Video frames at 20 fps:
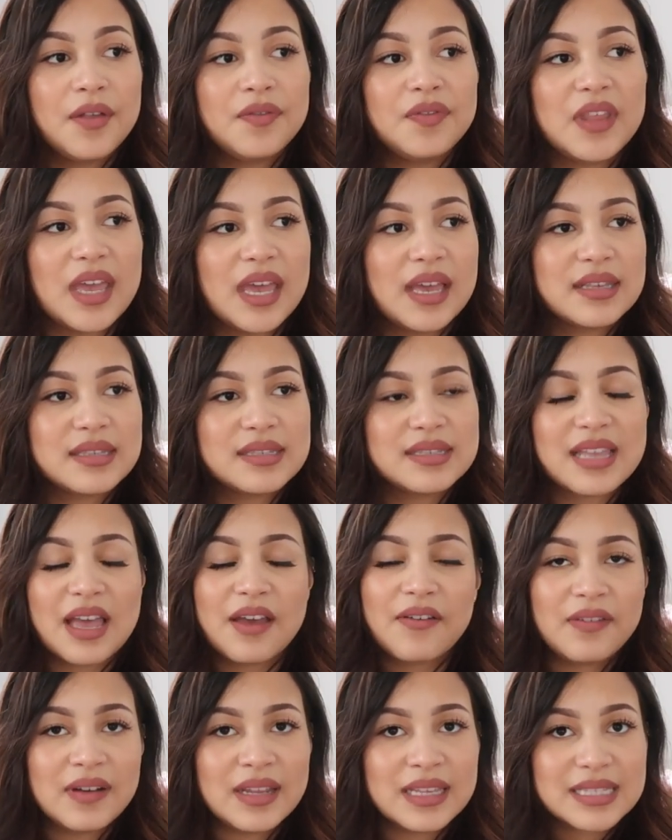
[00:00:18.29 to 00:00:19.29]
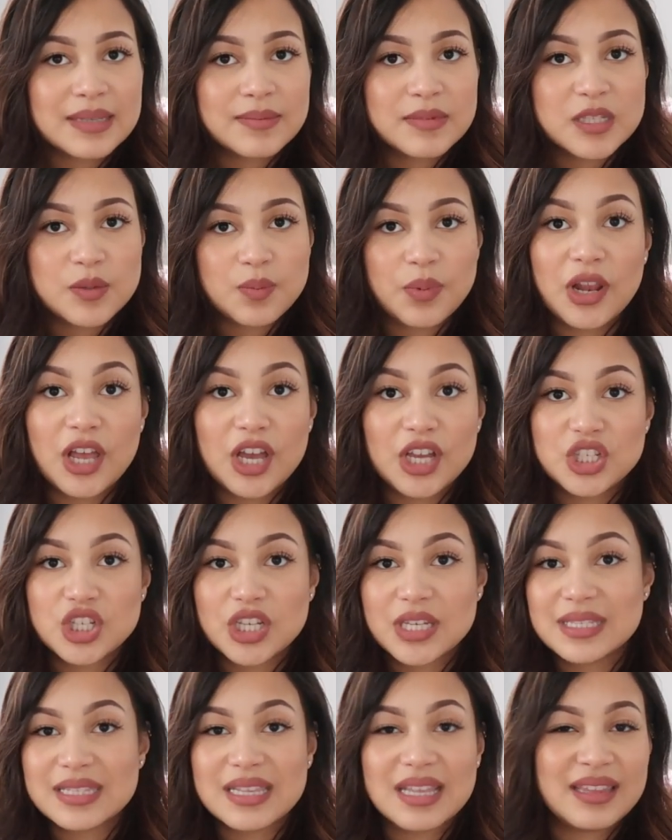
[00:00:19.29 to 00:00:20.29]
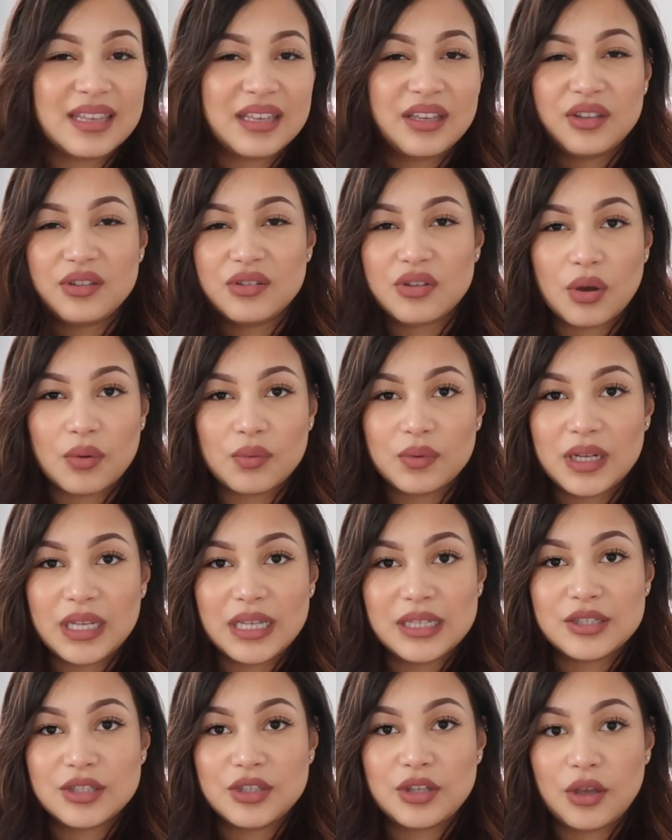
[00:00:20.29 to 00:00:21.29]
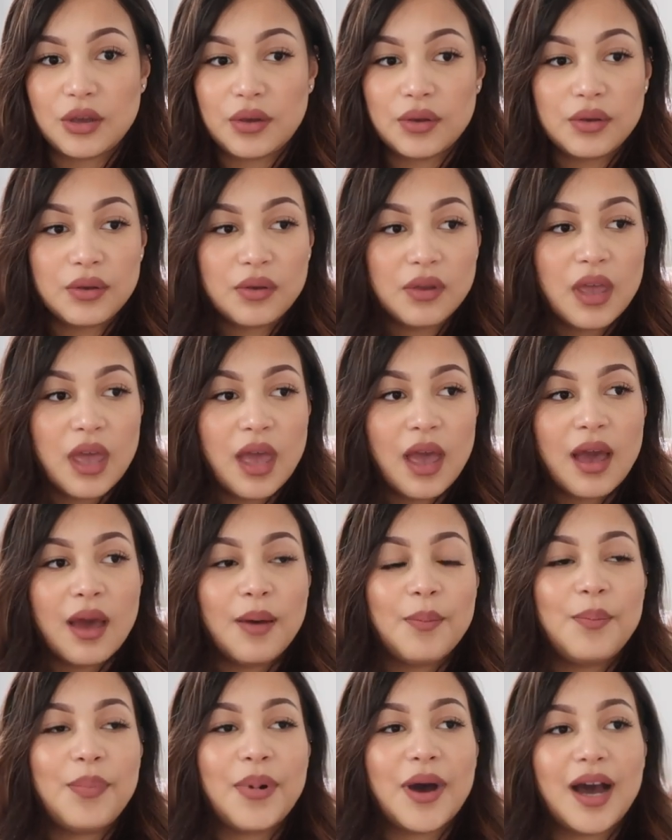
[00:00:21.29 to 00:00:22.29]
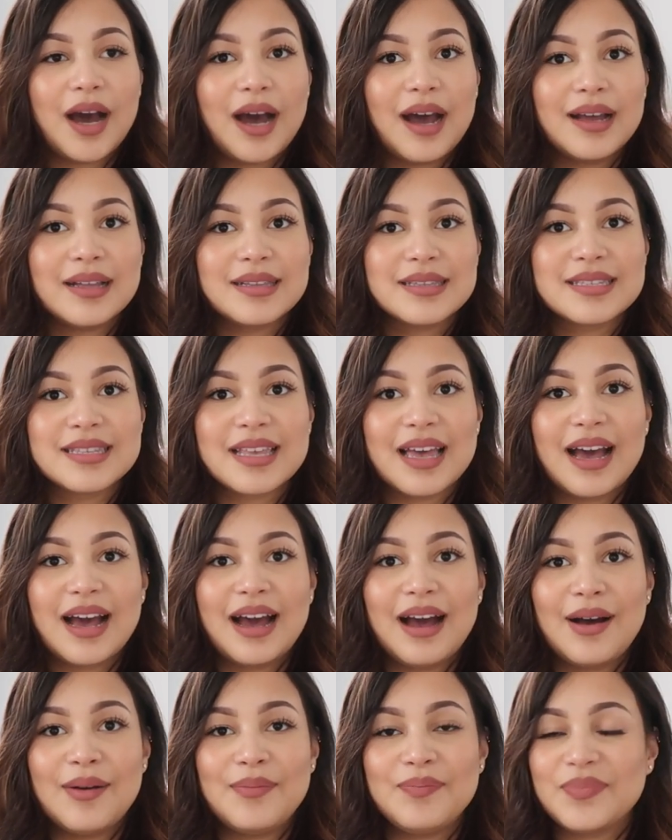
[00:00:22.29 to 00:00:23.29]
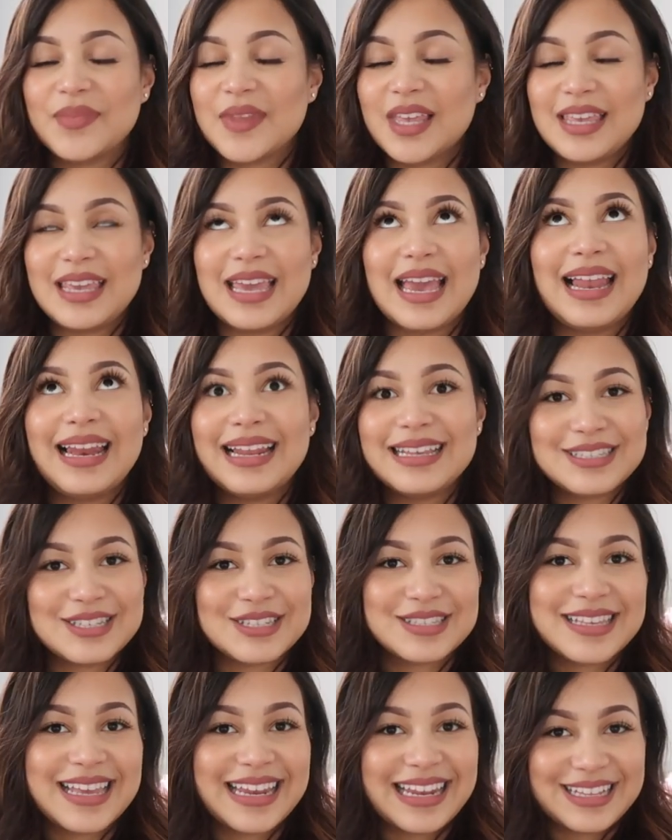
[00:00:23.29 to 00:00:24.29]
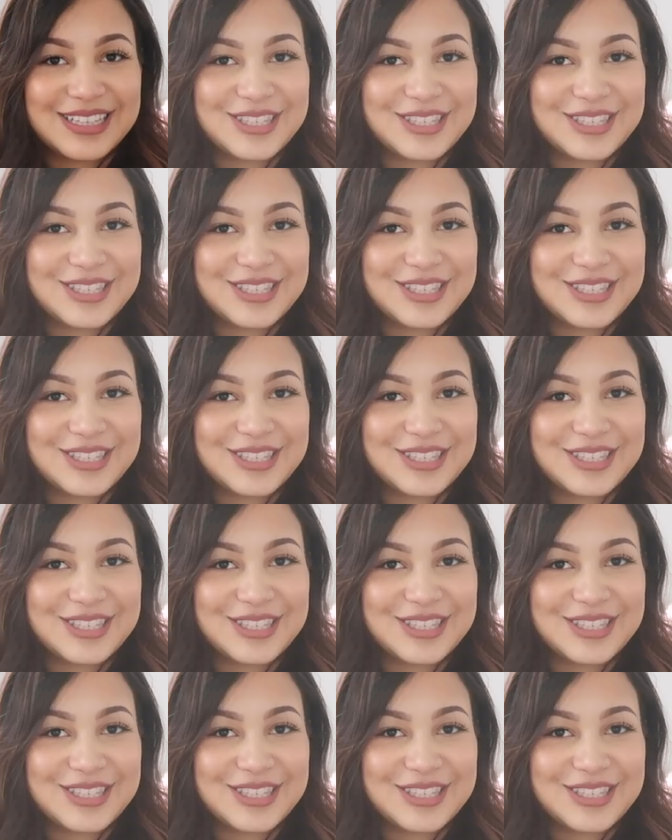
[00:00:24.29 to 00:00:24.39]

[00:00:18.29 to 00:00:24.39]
There's definitely some splurges that you don't need to do, but yeah, let's just get